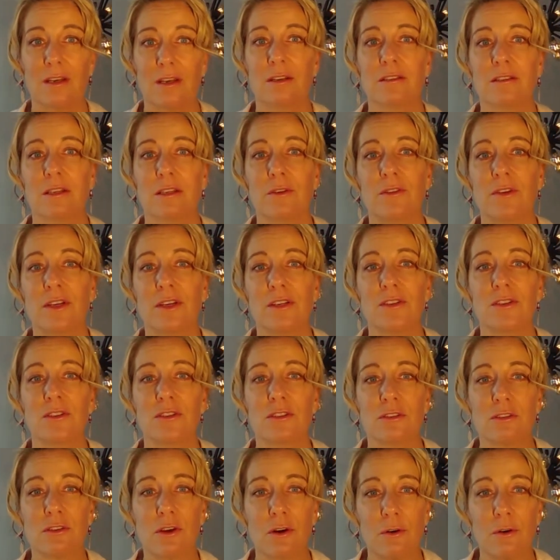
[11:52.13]
So there's
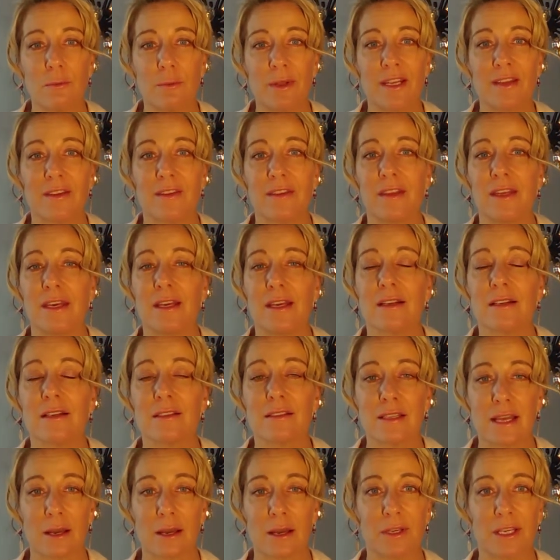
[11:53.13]
so many
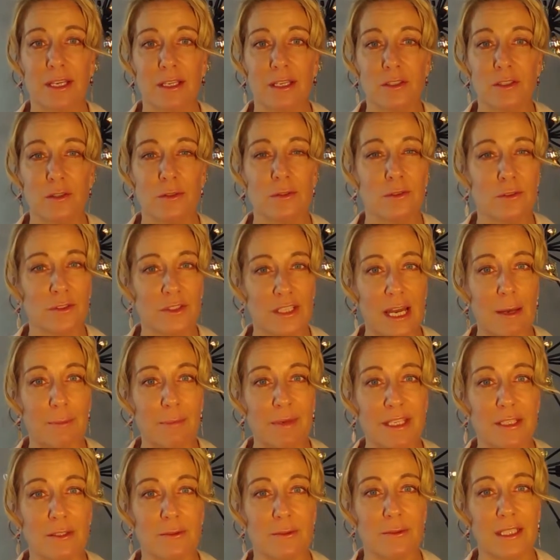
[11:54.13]
things that we can do to
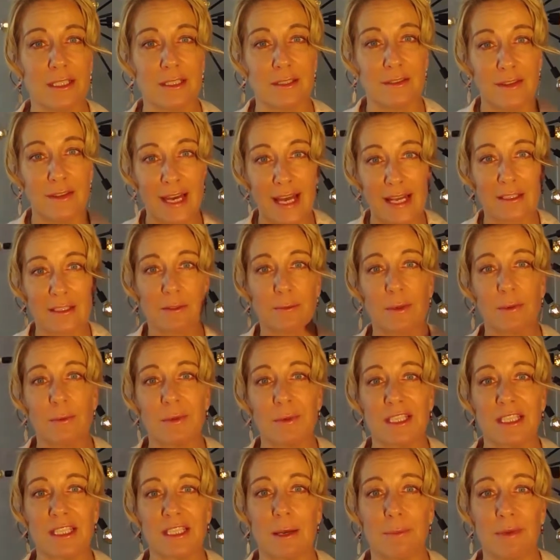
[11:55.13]
tap into it. And that's when
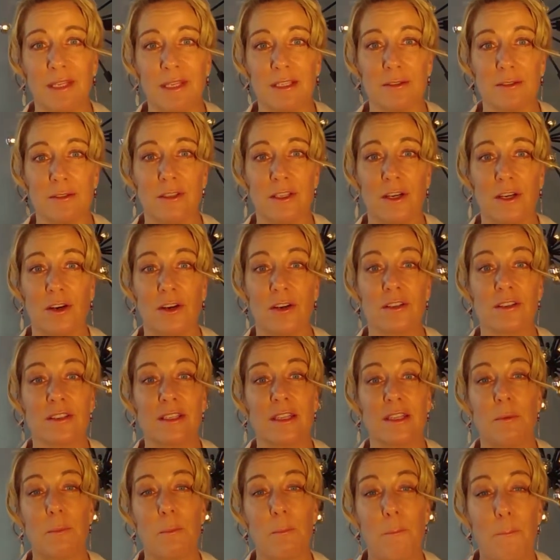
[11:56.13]
we tap into the earth.
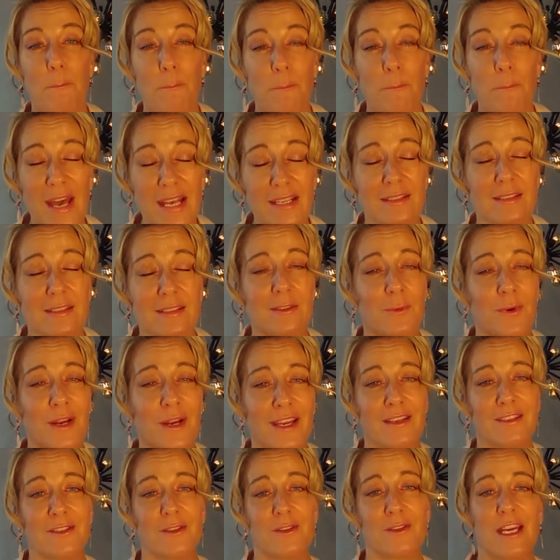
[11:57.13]
And the best
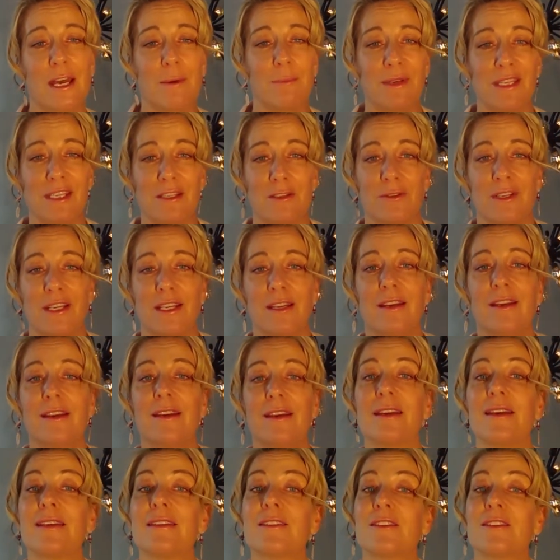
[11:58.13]
way to tap into it
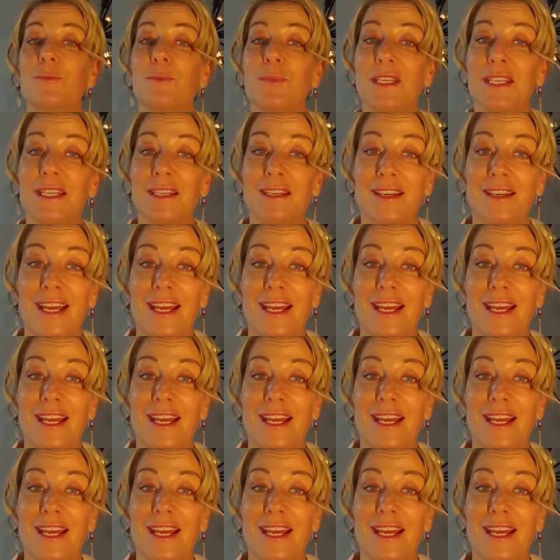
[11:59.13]
is to be in